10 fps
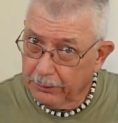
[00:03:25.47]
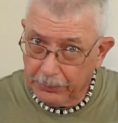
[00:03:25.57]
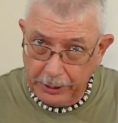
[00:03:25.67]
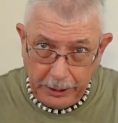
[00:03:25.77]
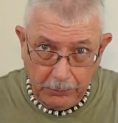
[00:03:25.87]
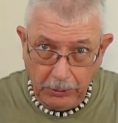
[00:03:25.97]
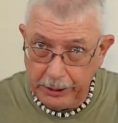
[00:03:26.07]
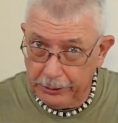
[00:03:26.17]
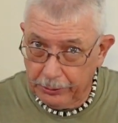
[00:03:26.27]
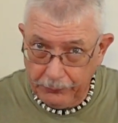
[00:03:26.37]
But
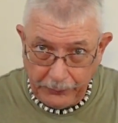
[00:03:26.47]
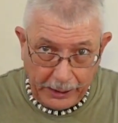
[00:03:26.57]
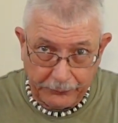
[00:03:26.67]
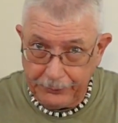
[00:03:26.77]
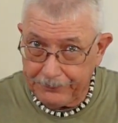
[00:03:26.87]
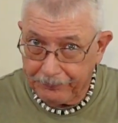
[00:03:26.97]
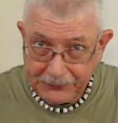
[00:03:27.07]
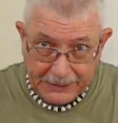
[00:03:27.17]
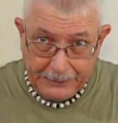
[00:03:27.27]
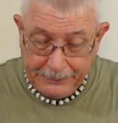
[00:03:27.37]
anyway, you advance it,
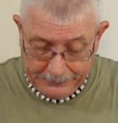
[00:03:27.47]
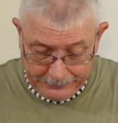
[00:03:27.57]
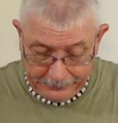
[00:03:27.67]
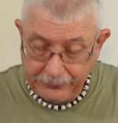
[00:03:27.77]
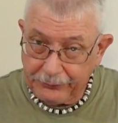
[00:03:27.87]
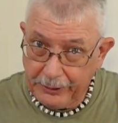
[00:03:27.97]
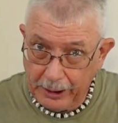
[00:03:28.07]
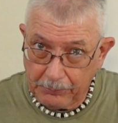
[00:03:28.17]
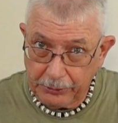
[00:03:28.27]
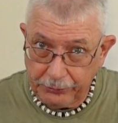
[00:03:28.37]
and this
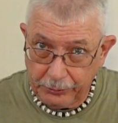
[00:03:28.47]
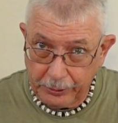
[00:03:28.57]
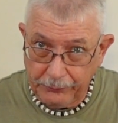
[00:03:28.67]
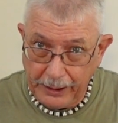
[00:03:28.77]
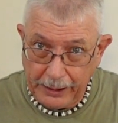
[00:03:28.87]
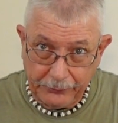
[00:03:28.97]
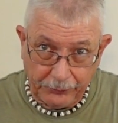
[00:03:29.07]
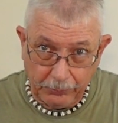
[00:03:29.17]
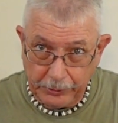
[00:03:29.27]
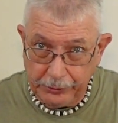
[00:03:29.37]
camera should advance,
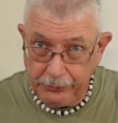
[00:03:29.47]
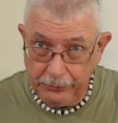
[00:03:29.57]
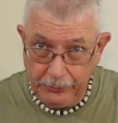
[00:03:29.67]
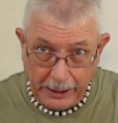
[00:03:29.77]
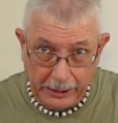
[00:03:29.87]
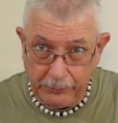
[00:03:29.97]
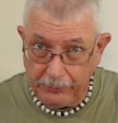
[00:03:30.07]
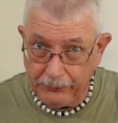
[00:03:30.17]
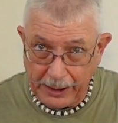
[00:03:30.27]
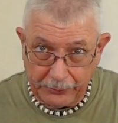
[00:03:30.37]
and when you do that, it
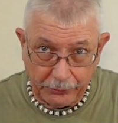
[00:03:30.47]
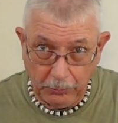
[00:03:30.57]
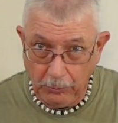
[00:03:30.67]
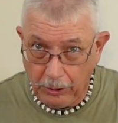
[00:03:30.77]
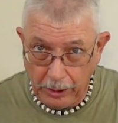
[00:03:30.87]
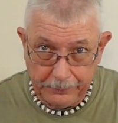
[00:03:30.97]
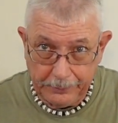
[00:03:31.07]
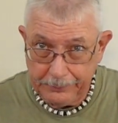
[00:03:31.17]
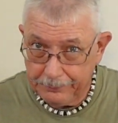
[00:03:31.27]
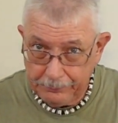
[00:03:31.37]
advances to 1,
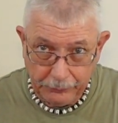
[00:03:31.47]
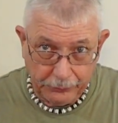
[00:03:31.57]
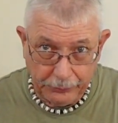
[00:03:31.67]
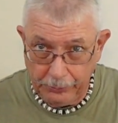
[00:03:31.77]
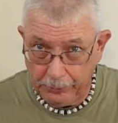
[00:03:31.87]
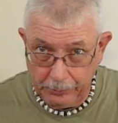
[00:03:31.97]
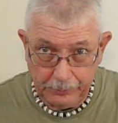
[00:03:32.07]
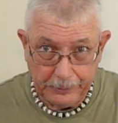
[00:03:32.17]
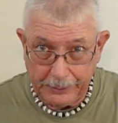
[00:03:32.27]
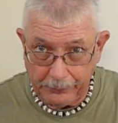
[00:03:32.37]
2,
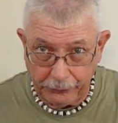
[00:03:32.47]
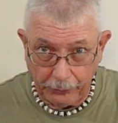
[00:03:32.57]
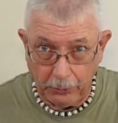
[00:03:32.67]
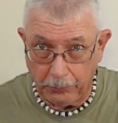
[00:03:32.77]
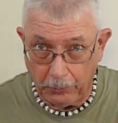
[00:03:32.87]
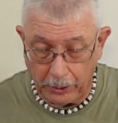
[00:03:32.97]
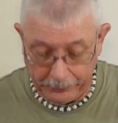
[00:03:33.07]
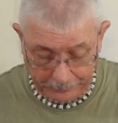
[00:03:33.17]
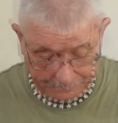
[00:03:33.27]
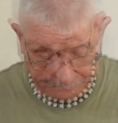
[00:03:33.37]
and so
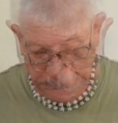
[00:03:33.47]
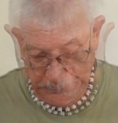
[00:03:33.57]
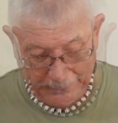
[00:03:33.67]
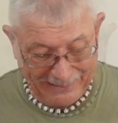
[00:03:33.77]
forth.